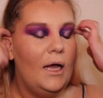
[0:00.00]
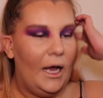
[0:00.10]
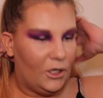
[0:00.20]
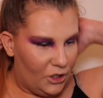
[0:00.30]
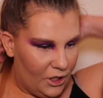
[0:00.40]

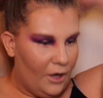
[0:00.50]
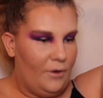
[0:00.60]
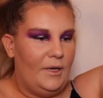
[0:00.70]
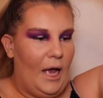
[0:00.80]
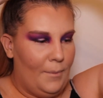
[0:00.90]
Actually,
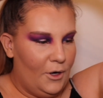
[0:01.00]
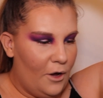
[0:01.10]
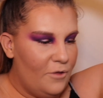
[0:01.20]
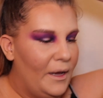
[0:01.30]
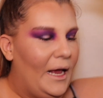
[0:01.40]
no. Yeah, I'm going to
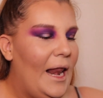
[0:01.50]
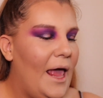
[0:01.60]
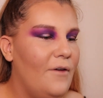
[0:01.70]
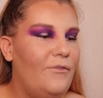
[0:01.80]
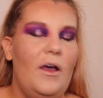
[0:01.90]
go in my
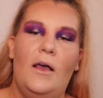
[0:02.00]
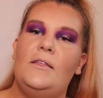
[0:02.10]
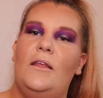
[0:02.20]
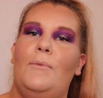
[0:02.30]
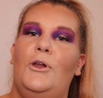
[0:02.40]
clay
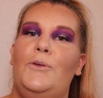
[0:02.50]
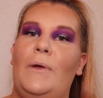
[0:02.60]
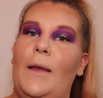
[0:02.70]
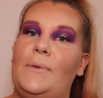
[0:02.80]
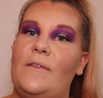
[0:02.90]
first, and then I'm going to do
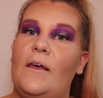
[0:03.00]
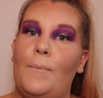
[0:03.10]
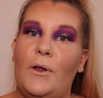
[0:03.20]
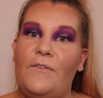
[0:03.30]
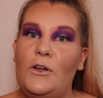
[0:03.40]
my lips, and then
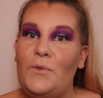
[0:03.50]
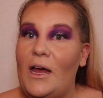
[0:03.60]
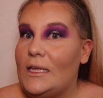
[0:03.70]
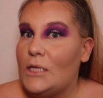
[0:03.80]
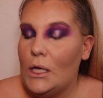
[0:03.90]
I'm going to finish with
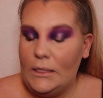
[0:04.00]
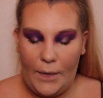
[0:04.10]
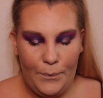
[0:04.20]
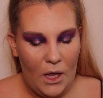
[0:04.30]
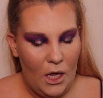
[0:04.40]
Anastasia.
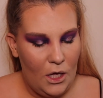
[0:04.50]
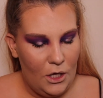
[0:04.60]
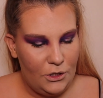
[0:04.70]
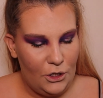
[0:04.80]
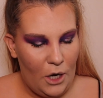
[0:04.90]

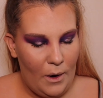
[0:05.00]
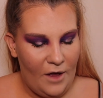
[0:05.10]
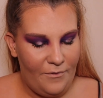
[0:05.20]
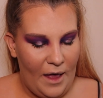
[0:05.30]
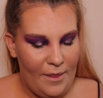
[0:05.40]
So you know I
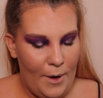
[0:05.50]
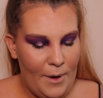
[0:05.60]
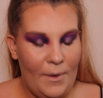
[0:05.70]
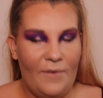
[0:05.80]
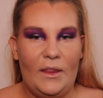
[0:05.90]
love, at the
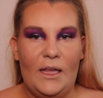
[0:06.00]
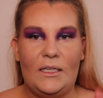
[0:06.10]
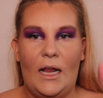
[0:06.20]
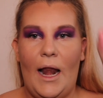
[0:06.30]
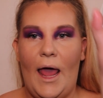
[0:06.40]
moment, I'm loving
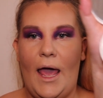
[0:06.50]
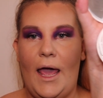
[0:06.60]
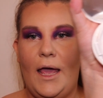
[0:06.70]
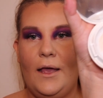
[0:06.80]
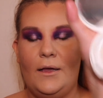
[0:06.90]
this
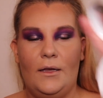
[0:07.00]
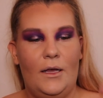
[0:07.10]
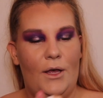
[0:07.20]
clay.